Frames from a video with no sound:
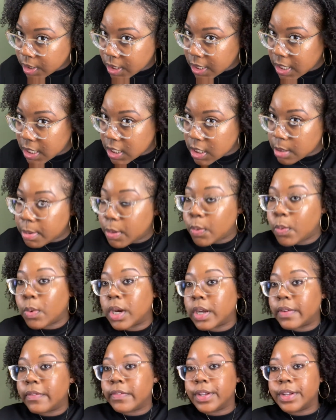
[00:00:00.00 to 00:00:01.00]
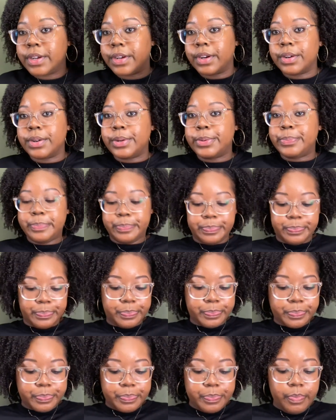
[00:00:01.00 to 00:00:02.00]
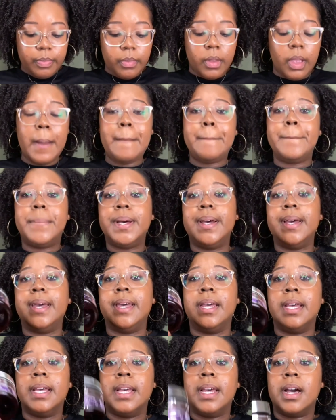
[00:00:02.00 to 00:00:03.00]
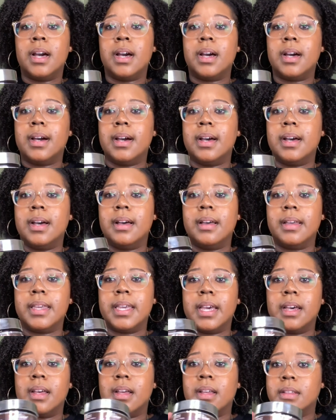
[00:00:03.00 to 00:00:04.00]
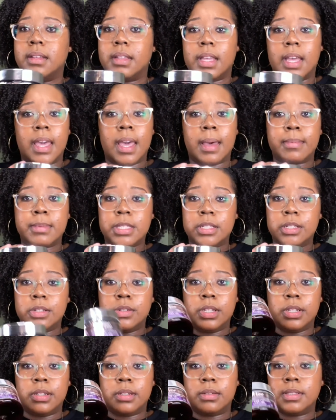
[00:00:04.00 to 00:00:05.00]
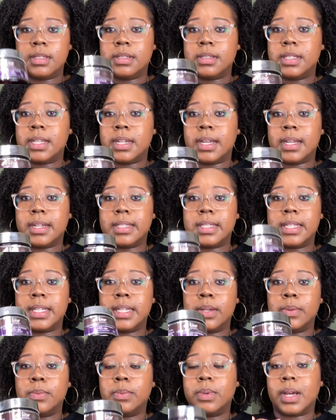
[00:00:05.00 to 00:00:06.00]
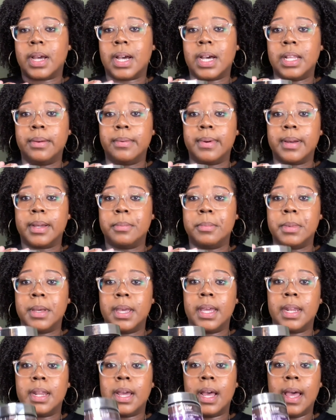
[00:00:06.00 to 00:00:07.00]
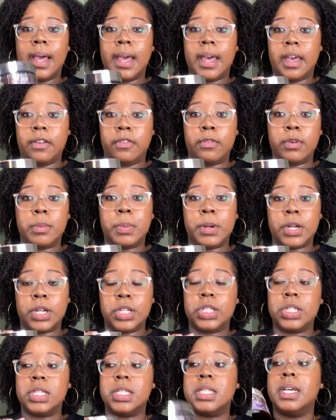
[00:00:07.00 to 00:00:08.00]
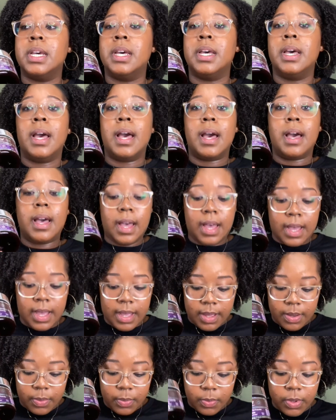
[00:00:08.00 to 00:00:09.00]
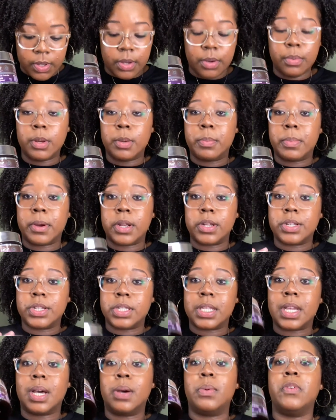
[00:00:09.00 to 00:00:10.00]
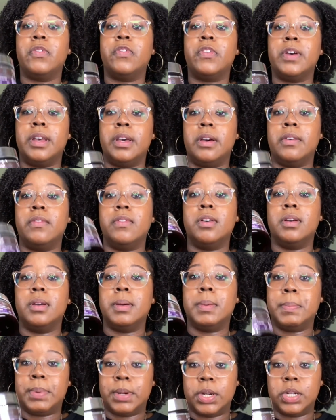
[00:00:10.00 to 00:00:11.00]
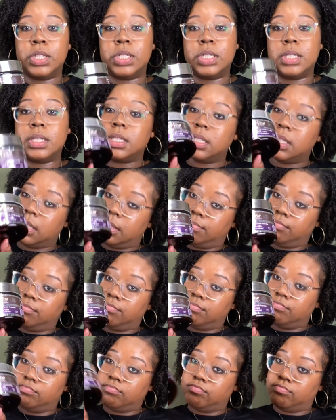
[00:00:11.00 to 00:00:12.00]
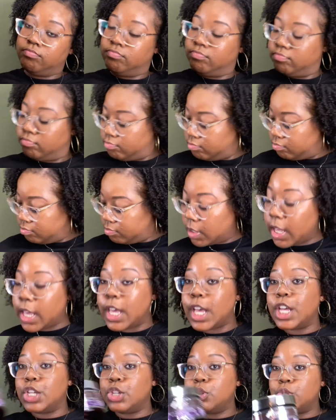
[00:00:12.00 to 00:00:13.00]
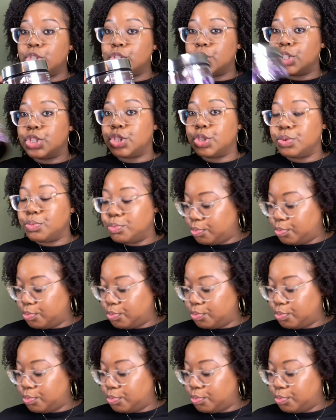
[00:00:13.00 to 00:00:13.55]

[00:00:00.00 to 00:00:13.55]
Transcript: it's been working for you, girl. But yeah, absolutely 10 out of 10. Would highly recommend. I have repurchased. I will repurchase. I will forever purchase, and you should too.